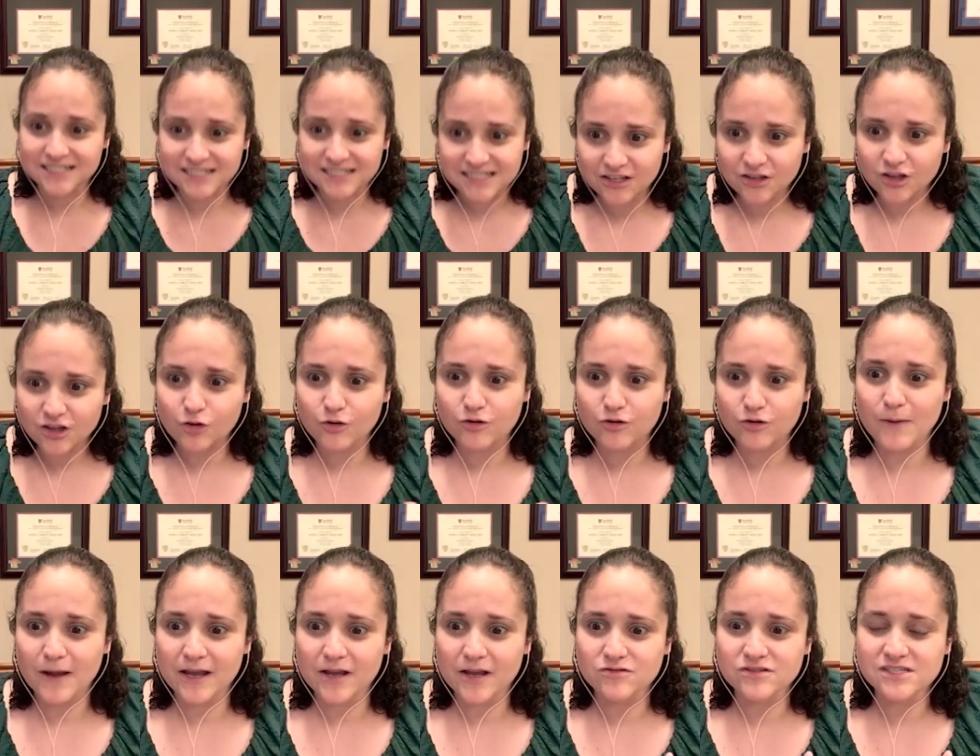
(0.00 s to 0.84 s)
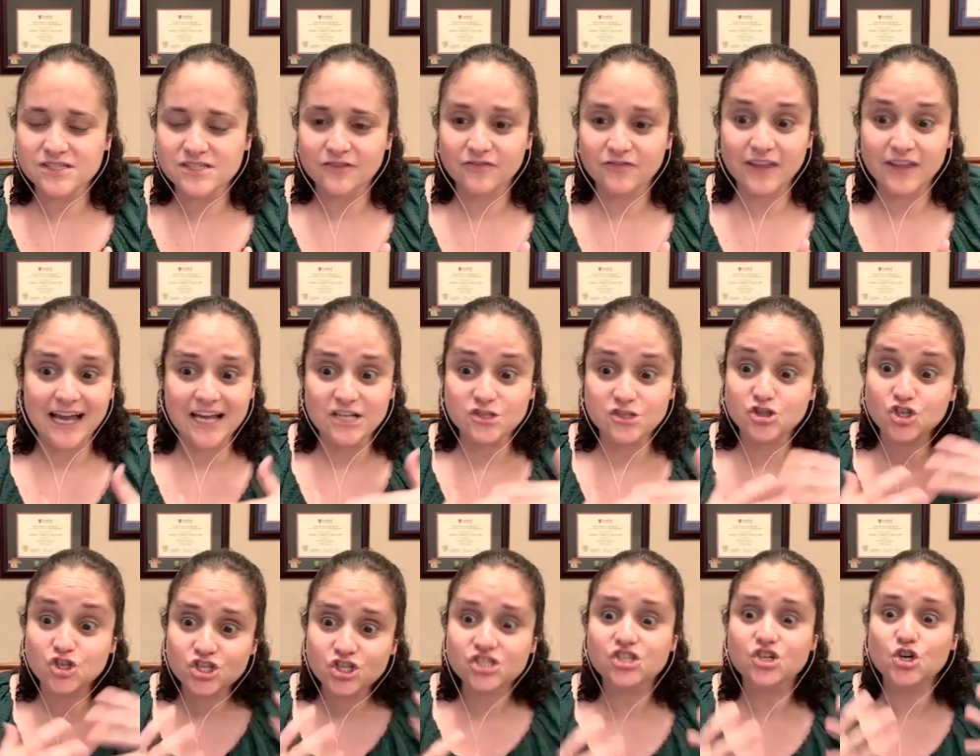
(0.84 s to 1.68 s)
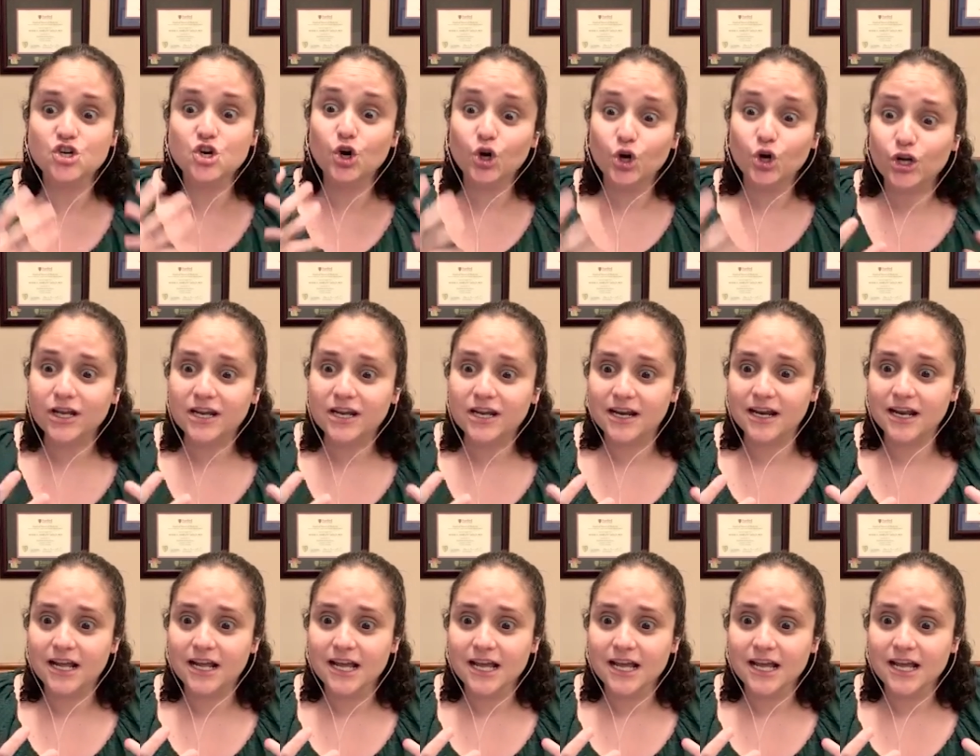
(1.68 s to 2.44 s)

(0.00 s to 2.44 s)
dealing with my own stuff, like I just couldn't